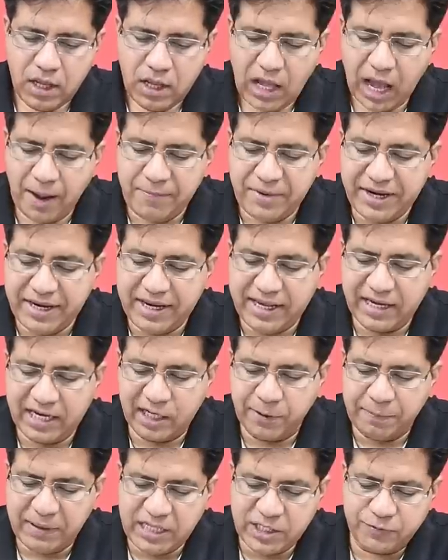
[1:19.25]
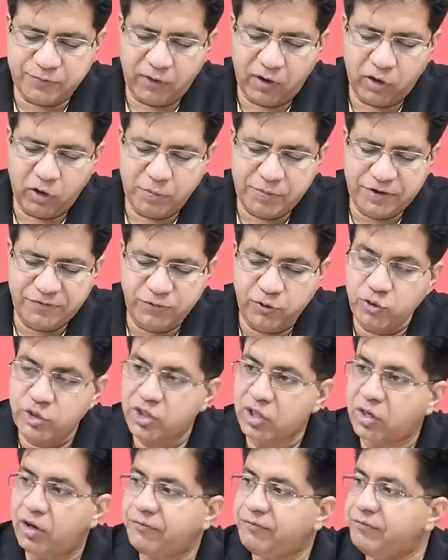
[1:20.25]
I'm reading it. Please follow me.
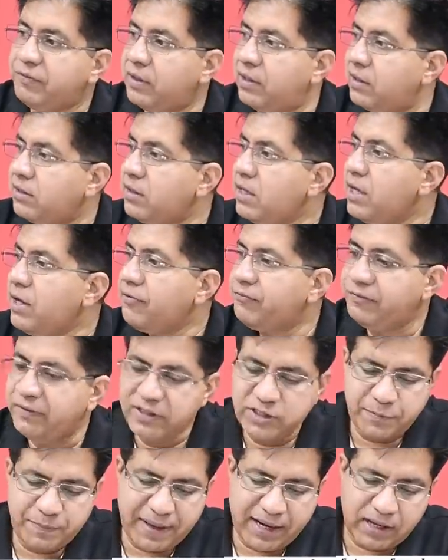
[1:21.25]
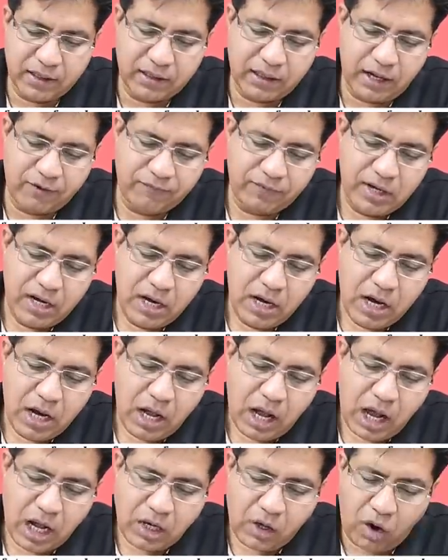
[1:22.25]
Future of work, first paragraph.
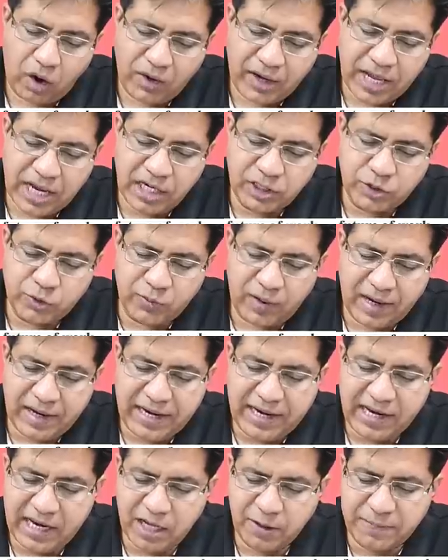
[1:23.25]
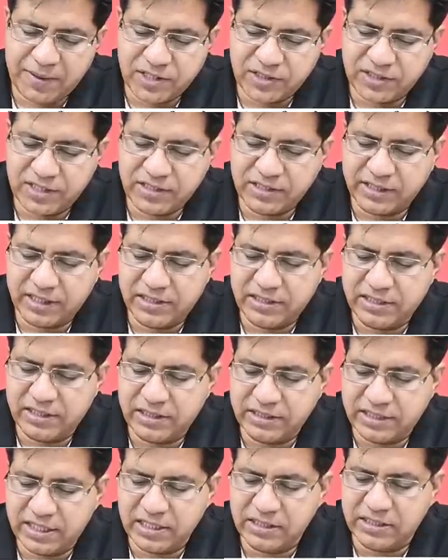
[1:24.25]
According to a leading business
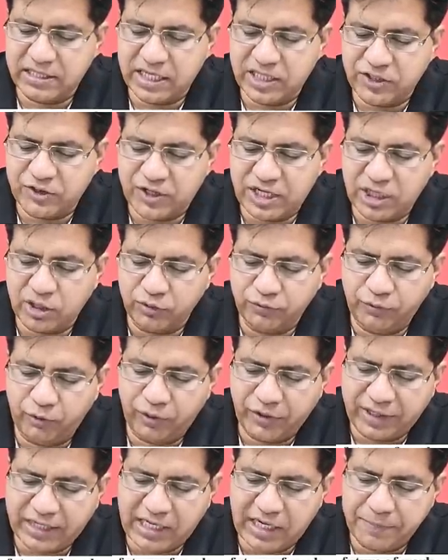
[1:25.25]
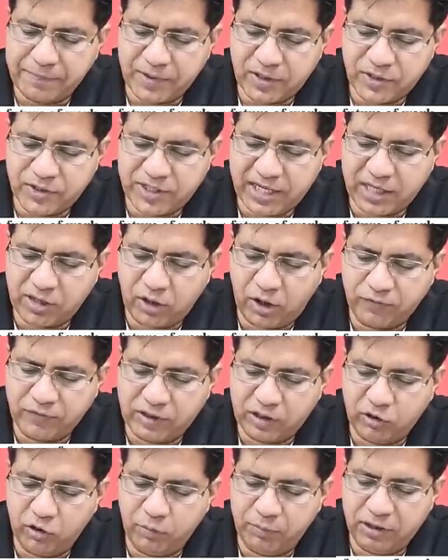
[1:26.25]
consultancy, 3 to 14% of
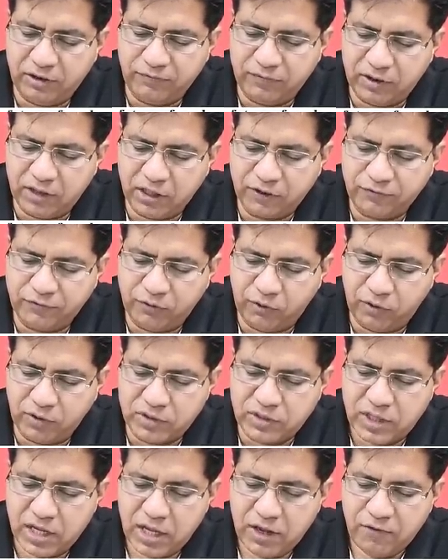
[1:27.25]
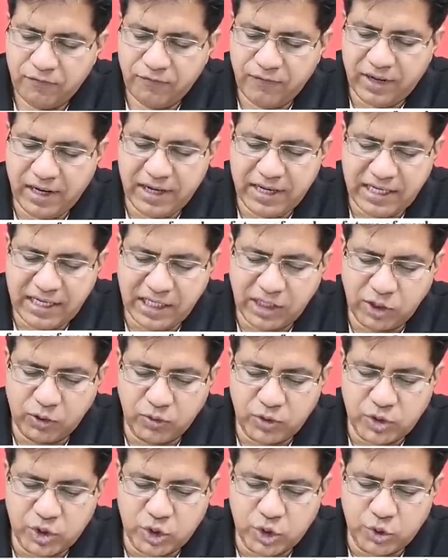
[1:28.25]
the global workforce will need
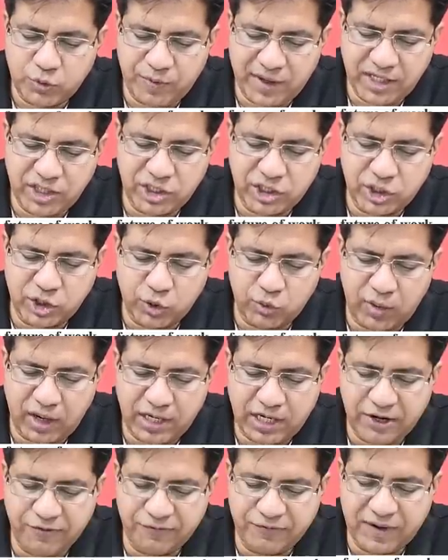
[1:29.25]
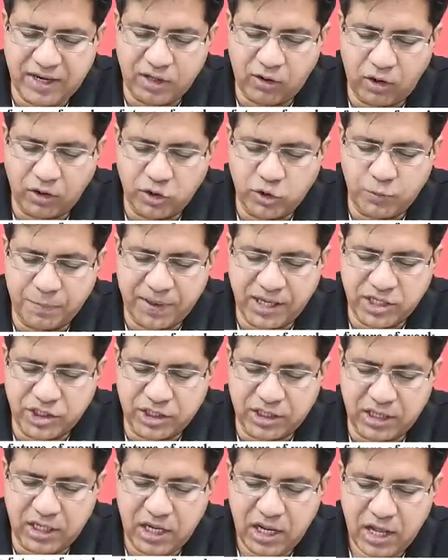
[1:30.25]
to switch to a different
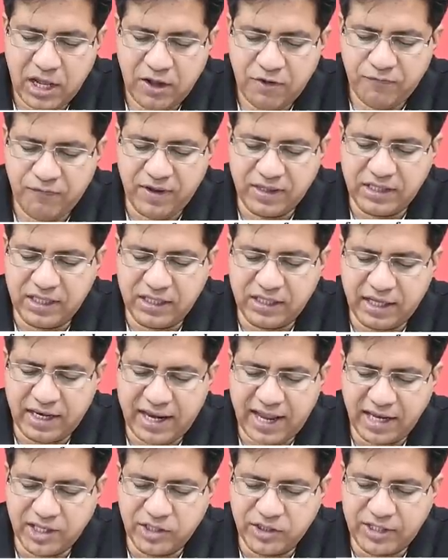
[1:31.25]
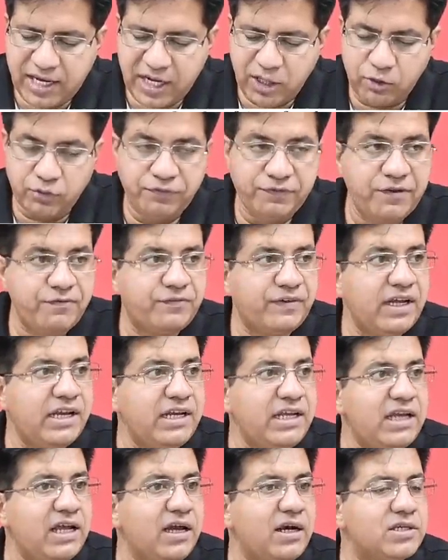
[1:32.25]
occupation within the next 10 to 15
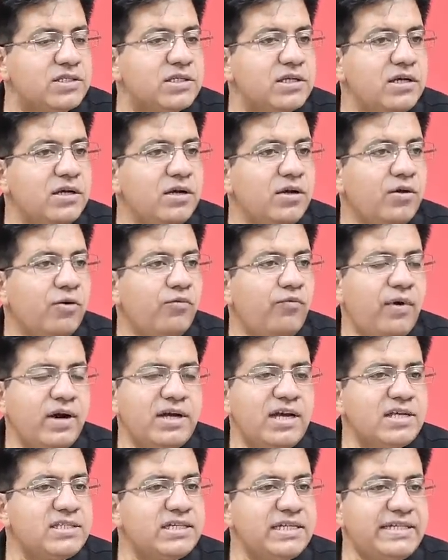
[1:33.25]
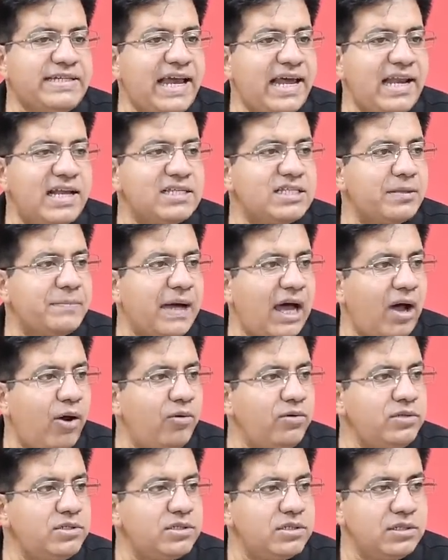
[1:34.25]
years. What does it tell us
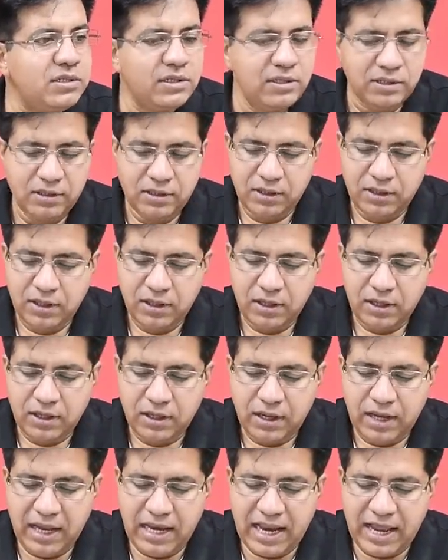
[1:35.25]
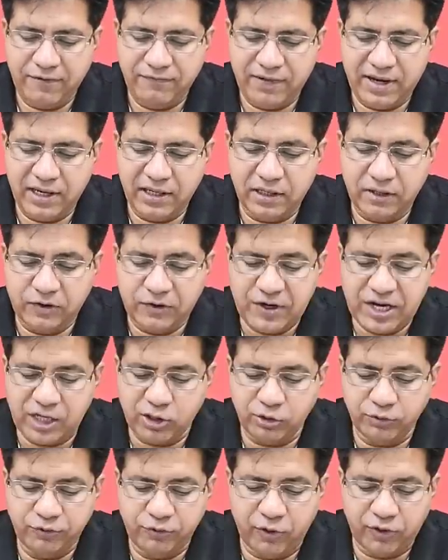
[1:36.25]
about? 11, 3
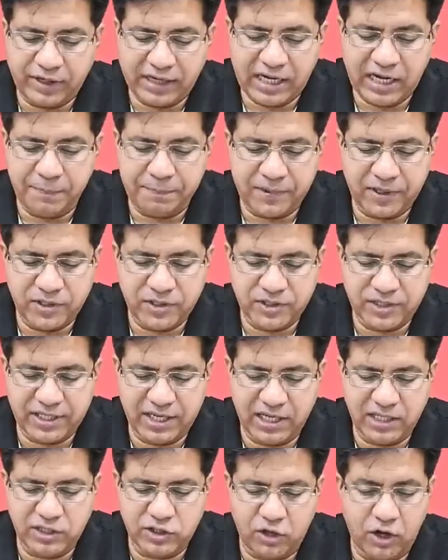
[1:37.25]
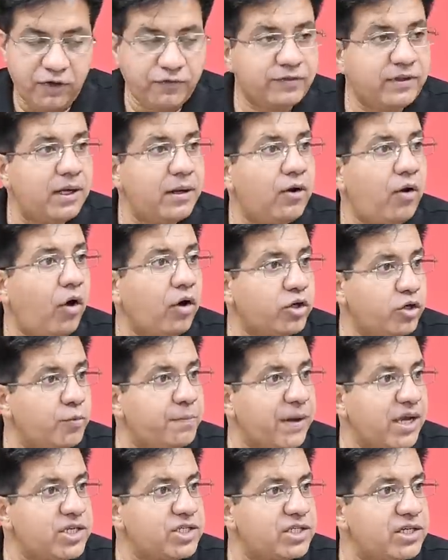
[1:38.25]
to 14% of the
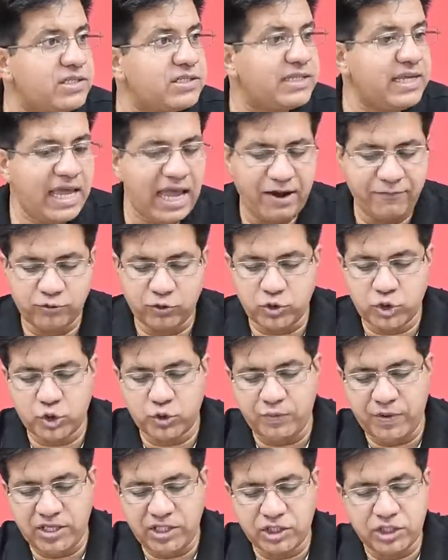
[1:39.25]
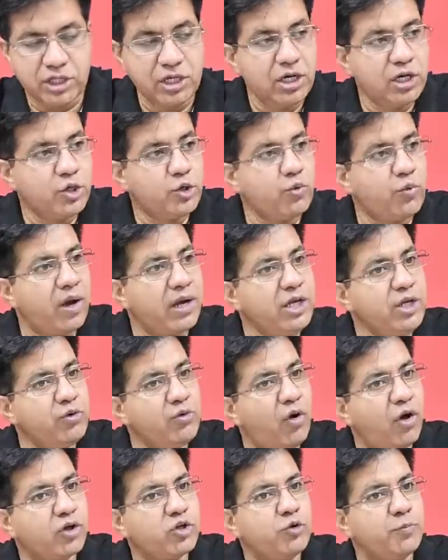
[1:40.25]
occupations, they have to switch to a new
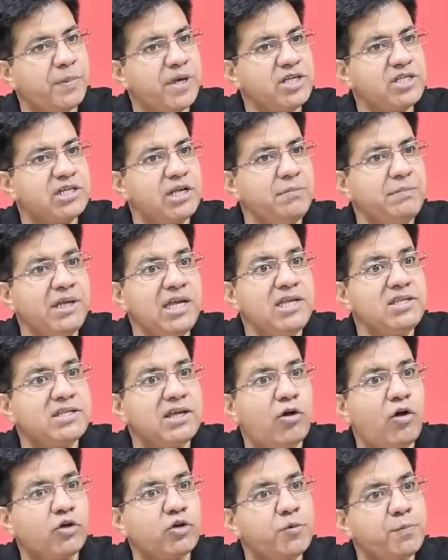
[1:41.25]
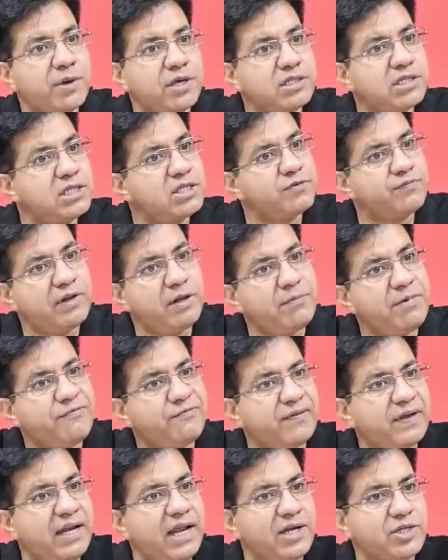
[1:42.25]
occupation, means their occupations will be
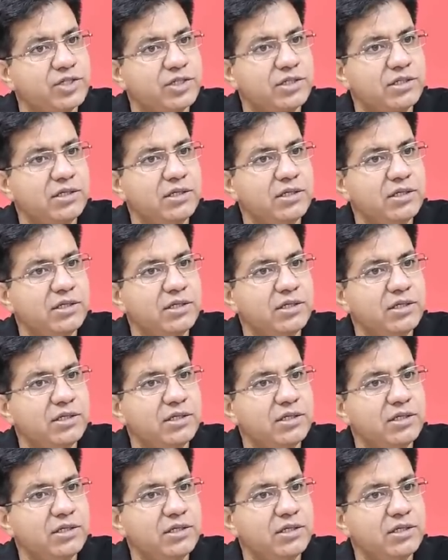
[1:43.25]
finished,